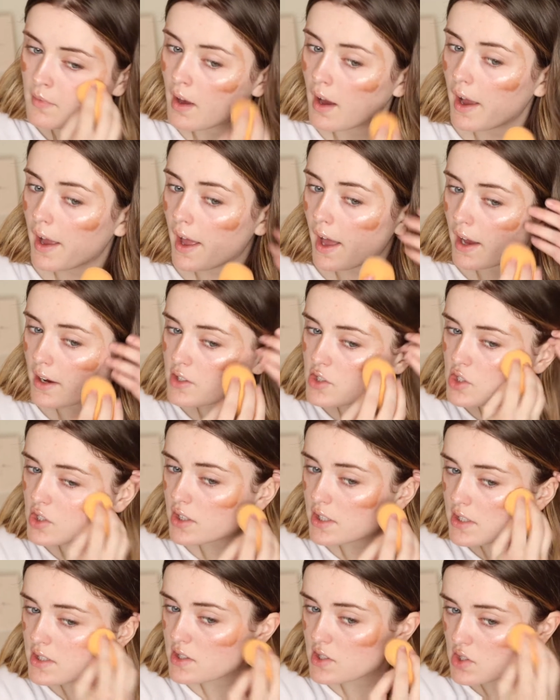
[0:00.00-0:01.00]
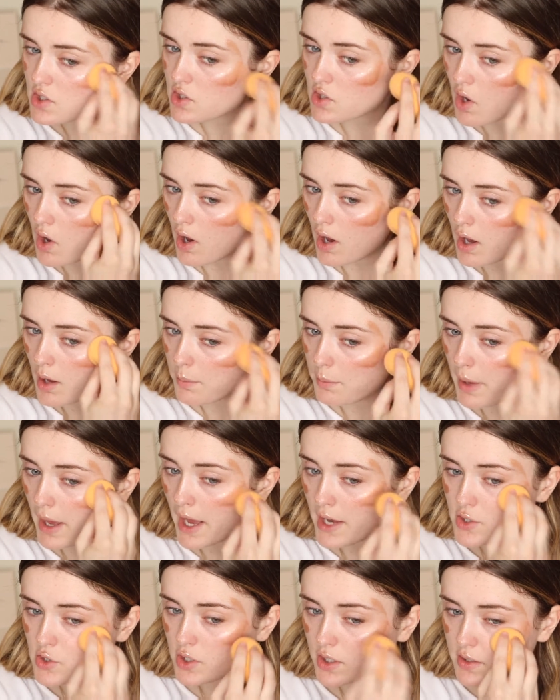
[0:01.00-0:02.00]
I actually saw
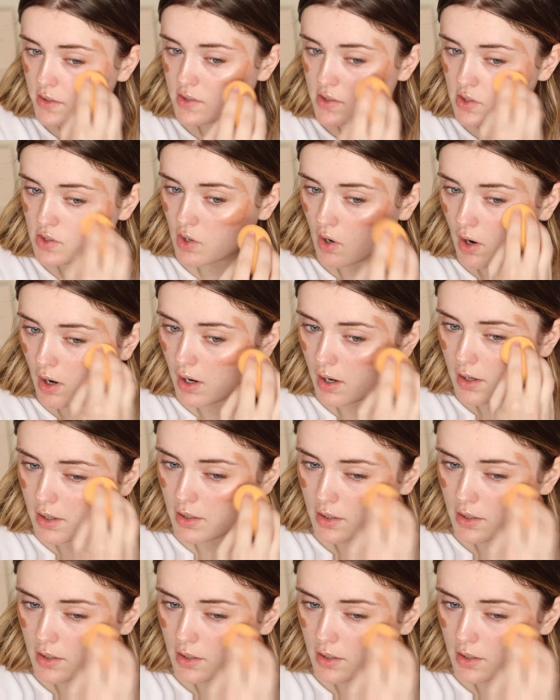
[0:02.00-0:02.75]
Patrick Starr